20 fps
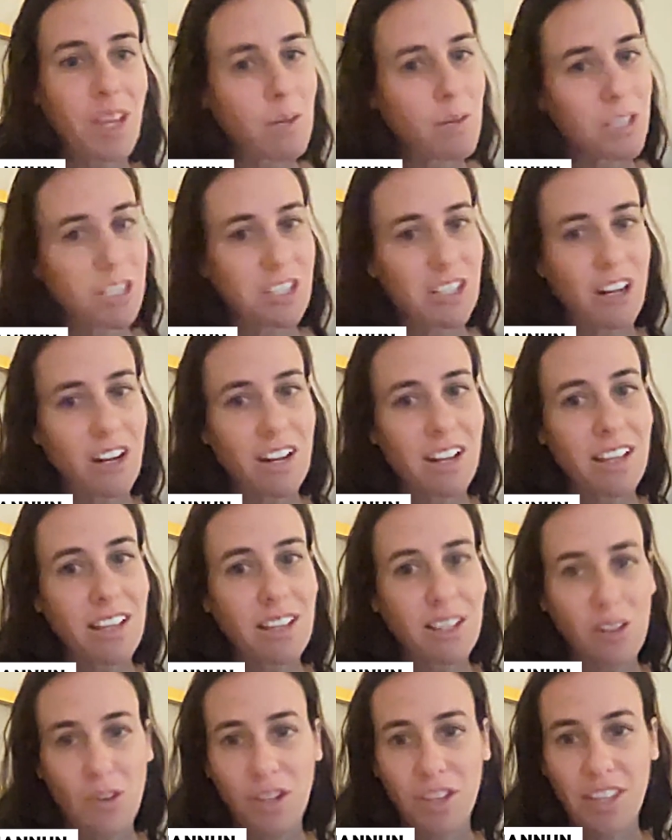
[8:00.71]
we're starting in
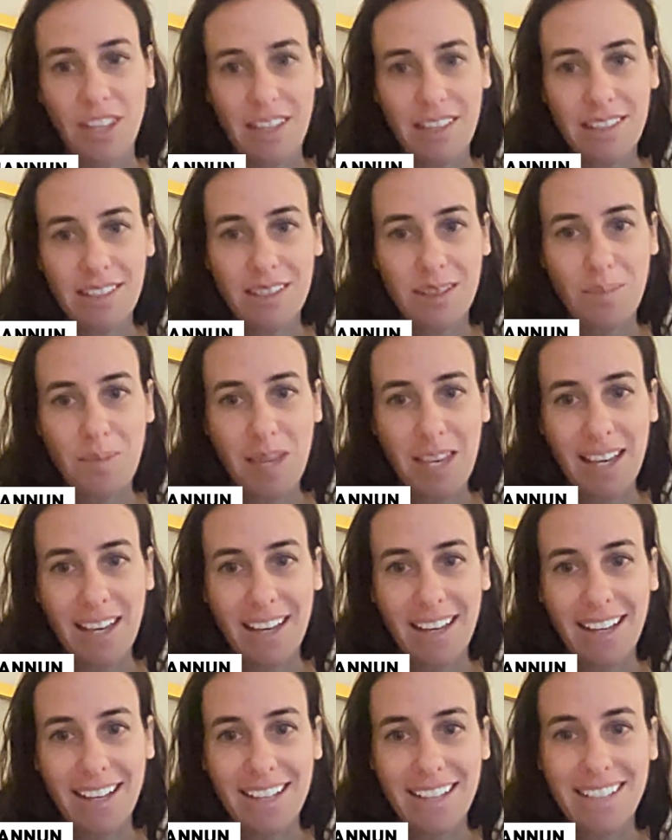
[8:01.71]
the Northeast
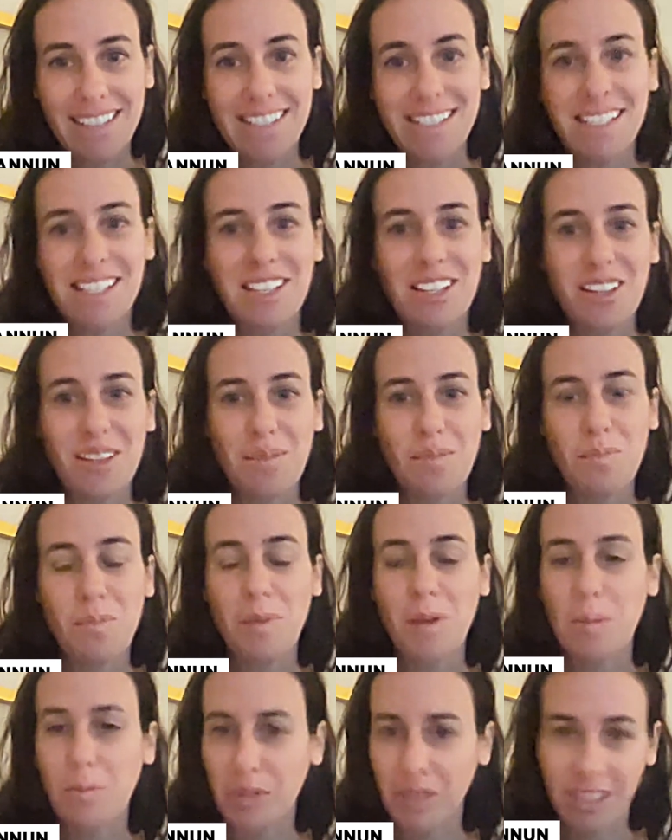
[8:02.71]
because
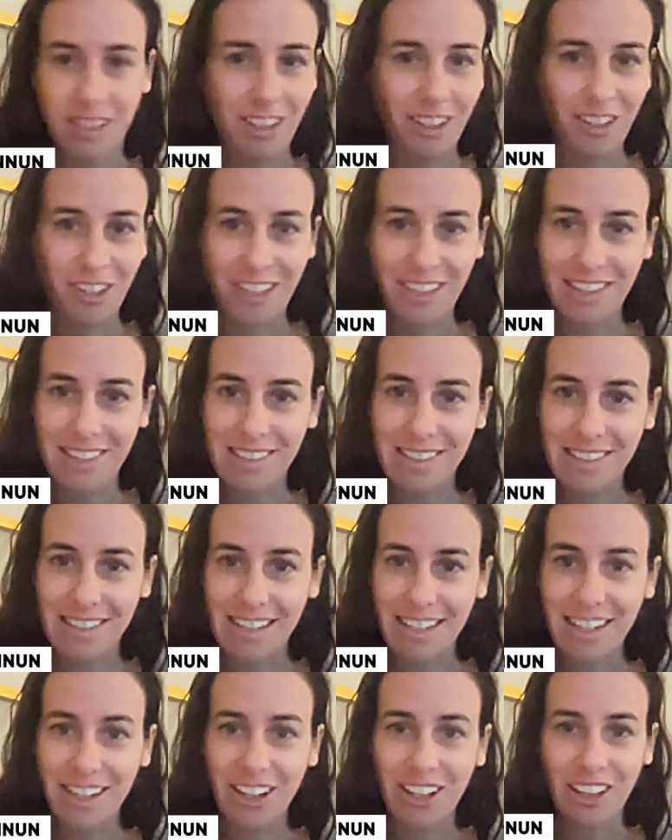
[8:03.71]
people in the Northeast
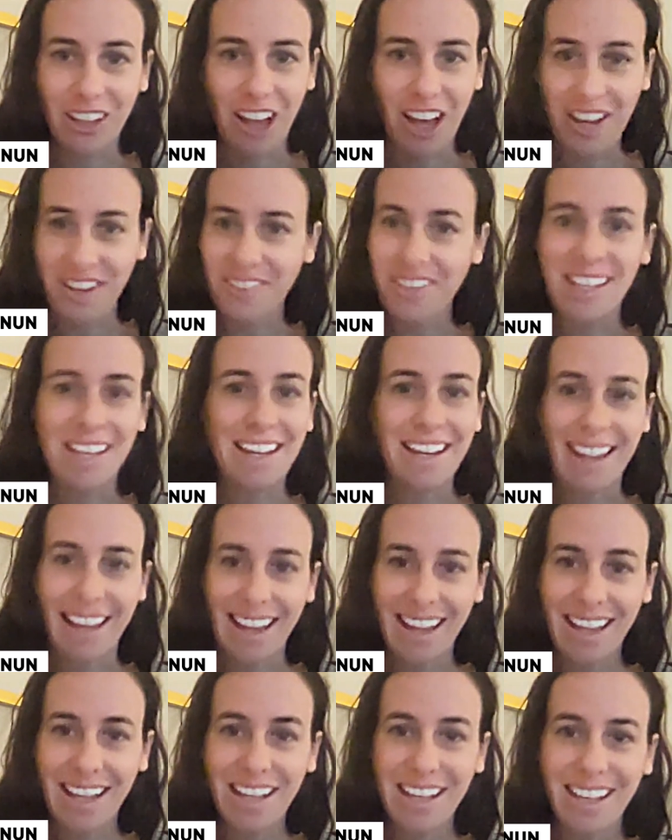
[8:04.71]
need a lot of
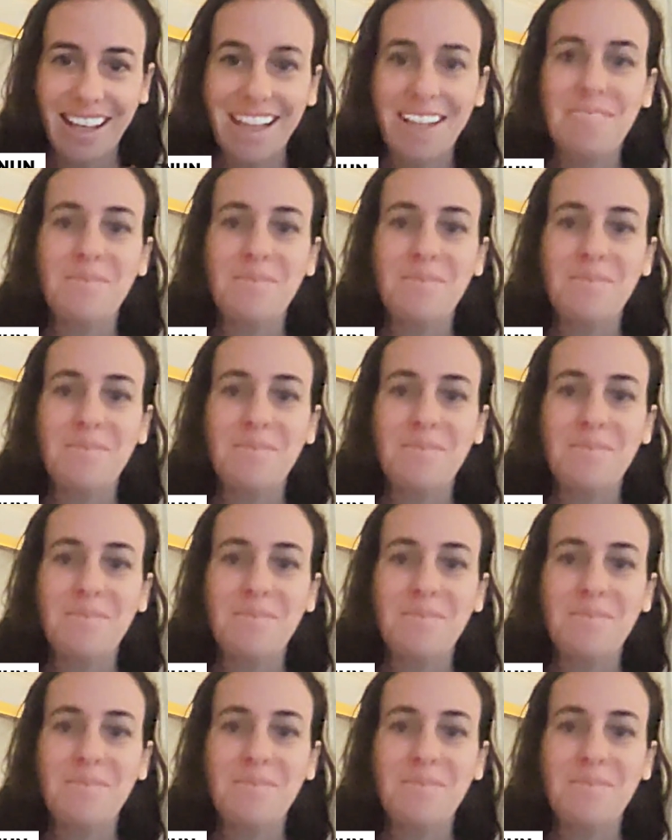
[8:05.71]
heating,